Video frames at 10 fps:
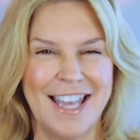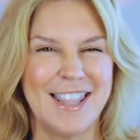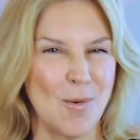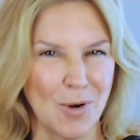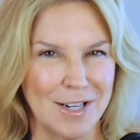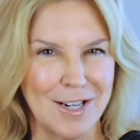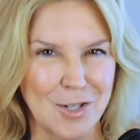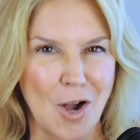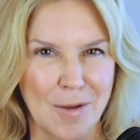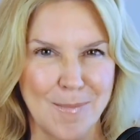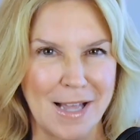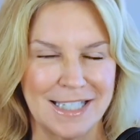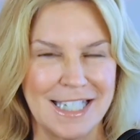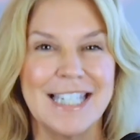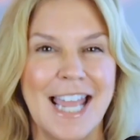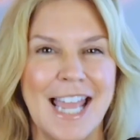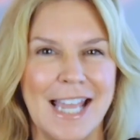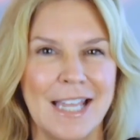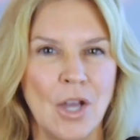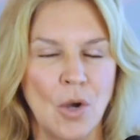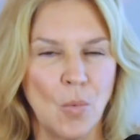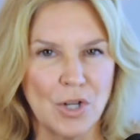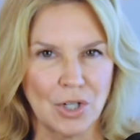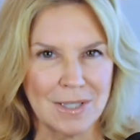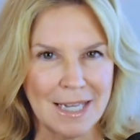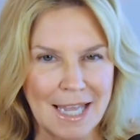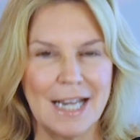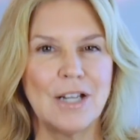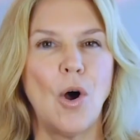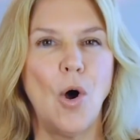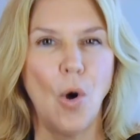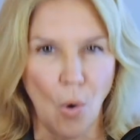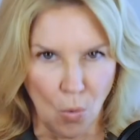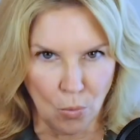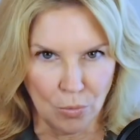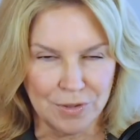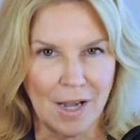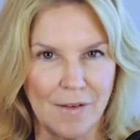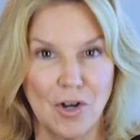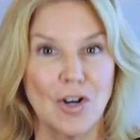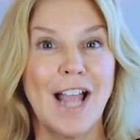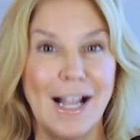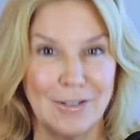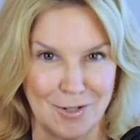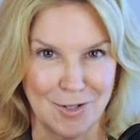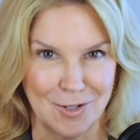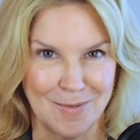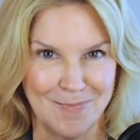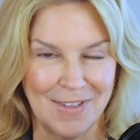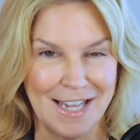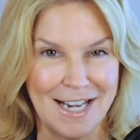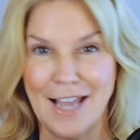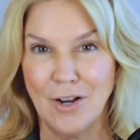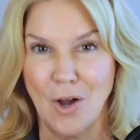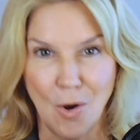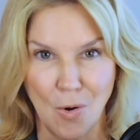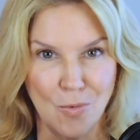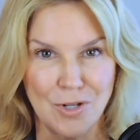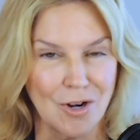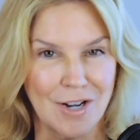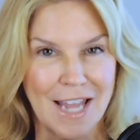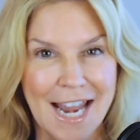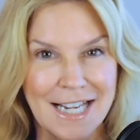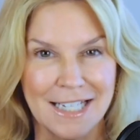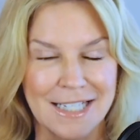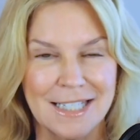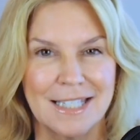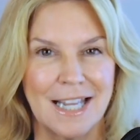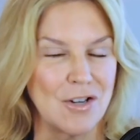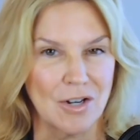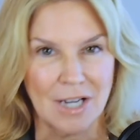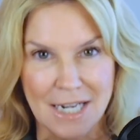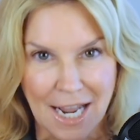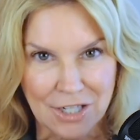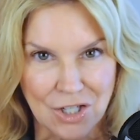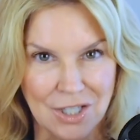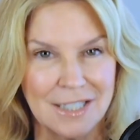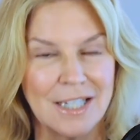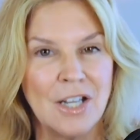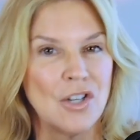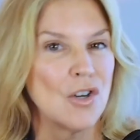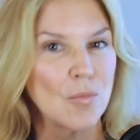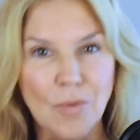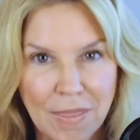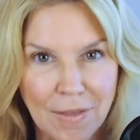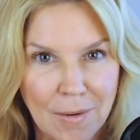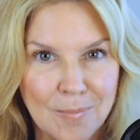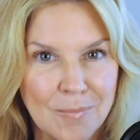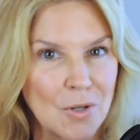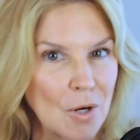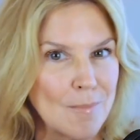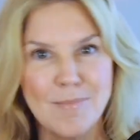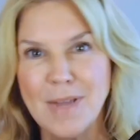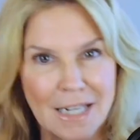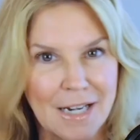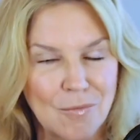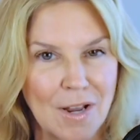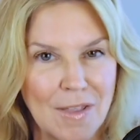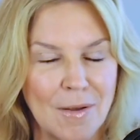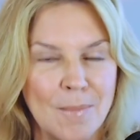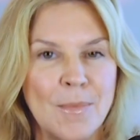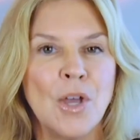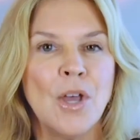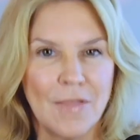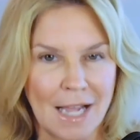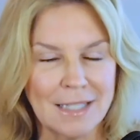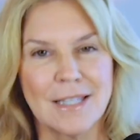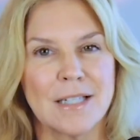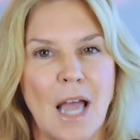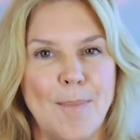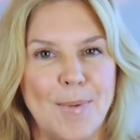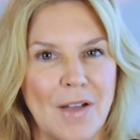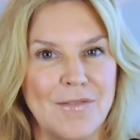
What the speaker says: that we're going to talk about today, which is getting a hold of your calendar and how to own your cadence and your connection, your rhythm, your meeting rhythm. That's the topic of